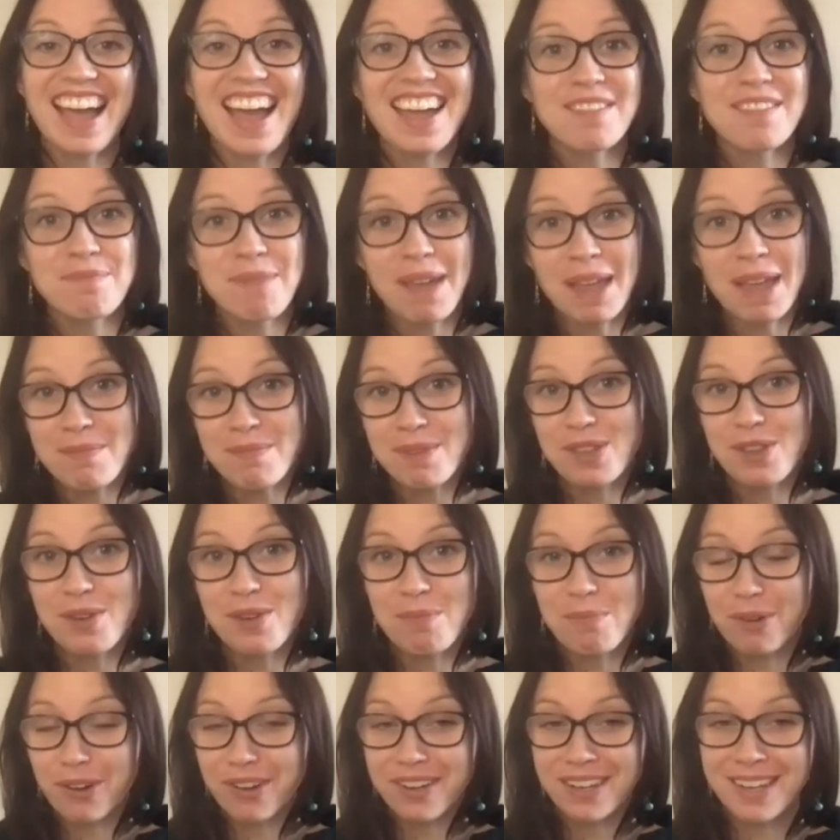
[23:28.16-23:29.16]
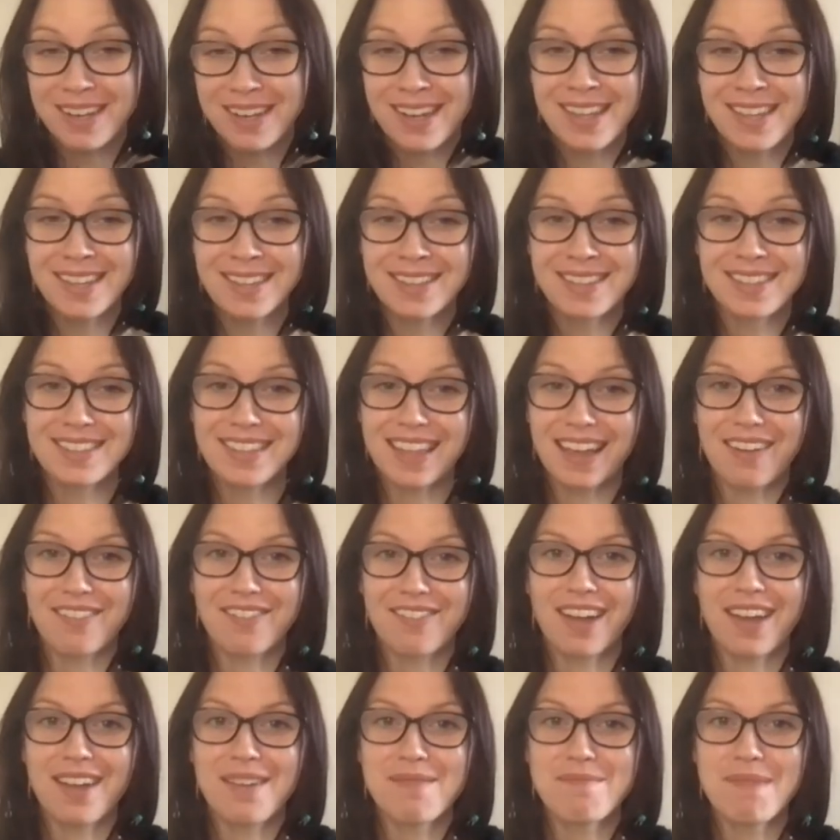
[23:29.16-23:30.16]
Maybe your body needs that,
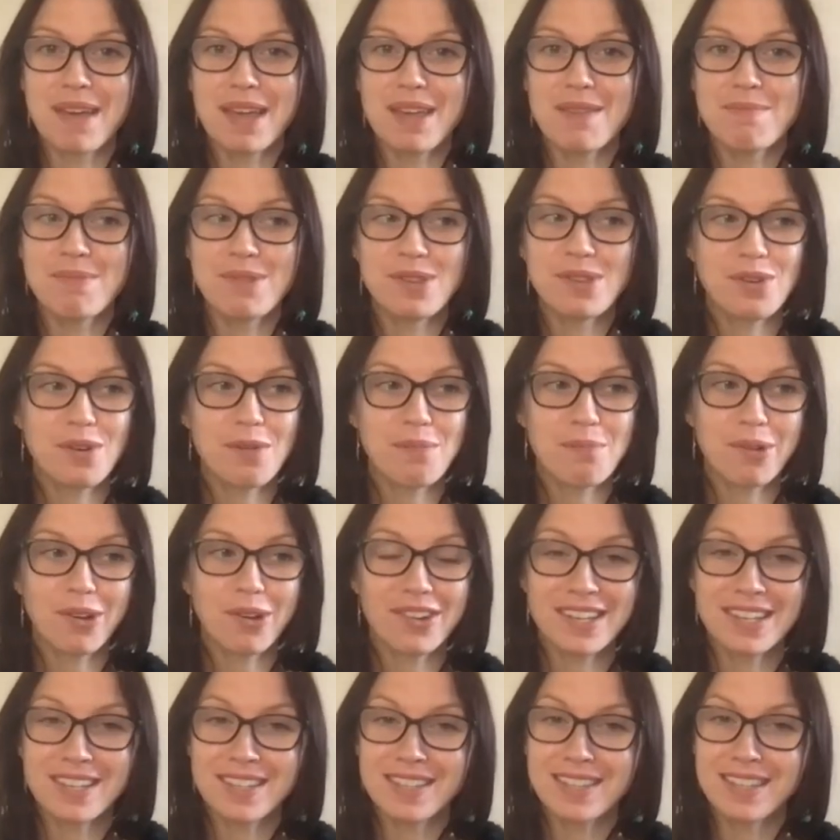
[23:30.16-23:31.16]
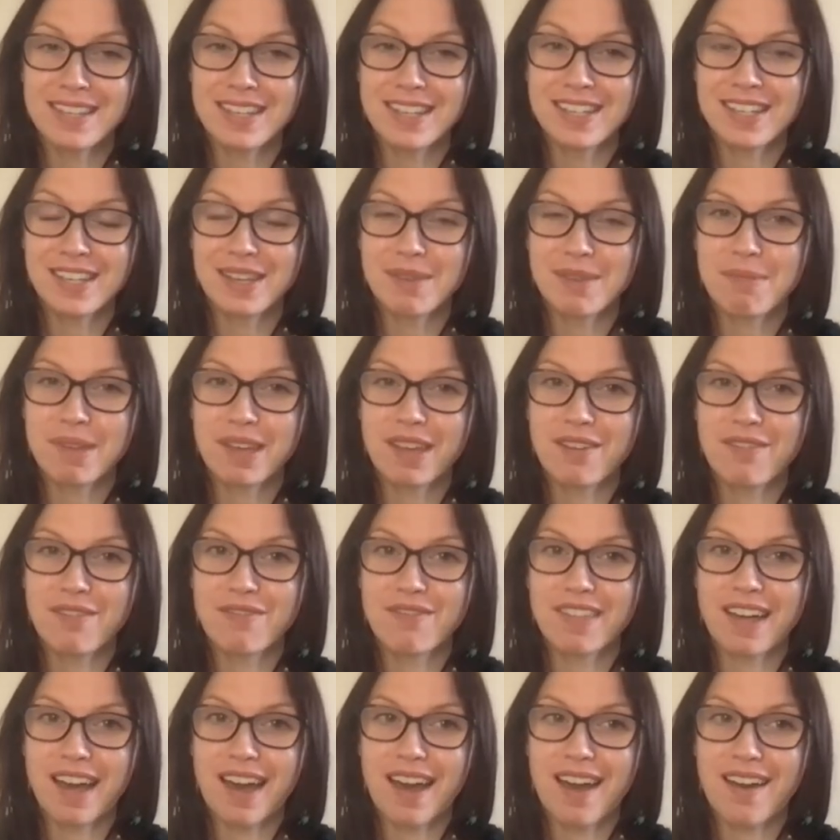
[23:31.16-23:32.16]
right? Maybe your body is needing a bit of
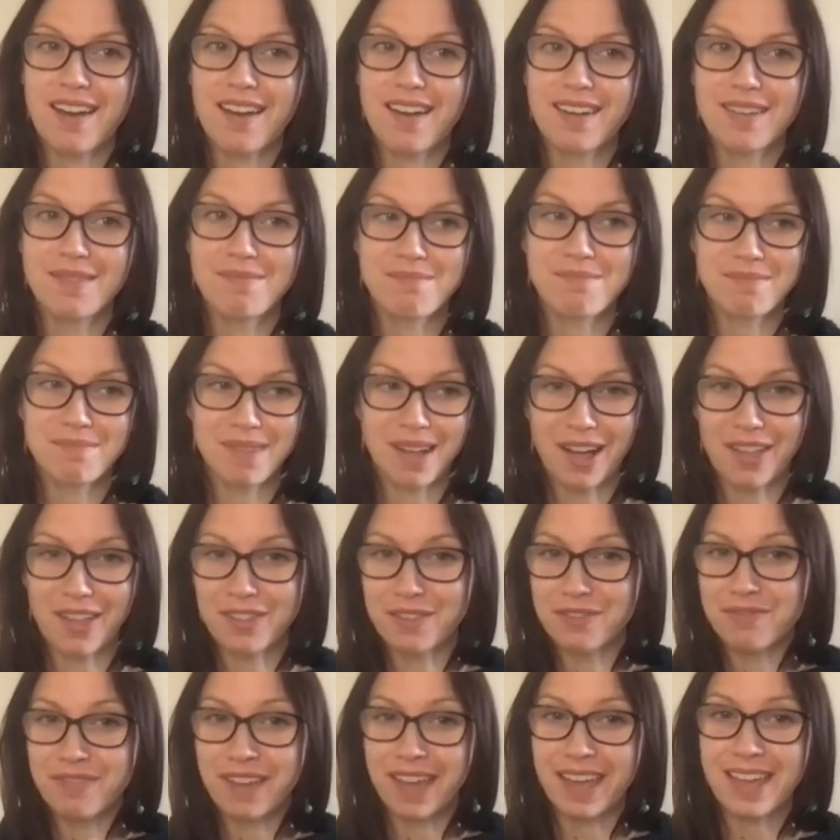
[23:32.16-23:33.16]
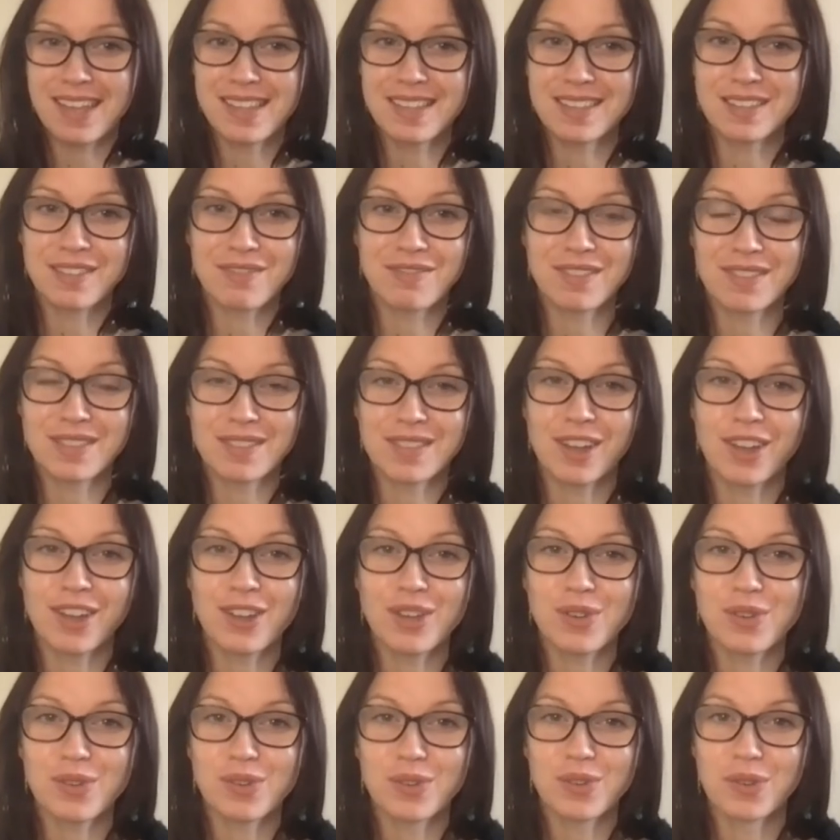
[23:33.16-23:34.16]
that other phase of the
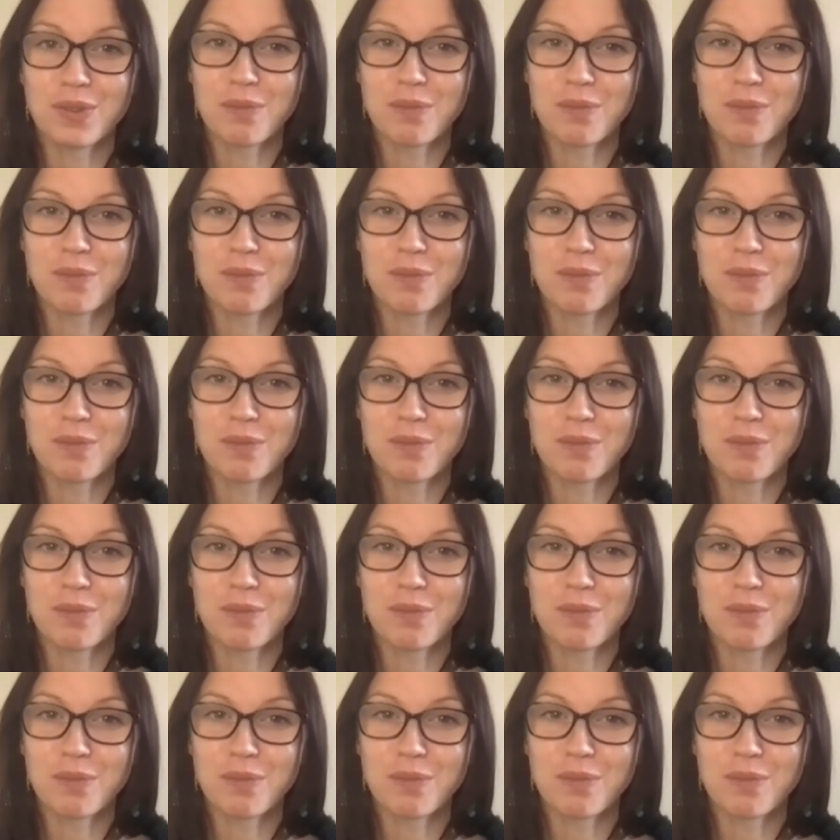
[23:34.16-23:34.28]
cycle.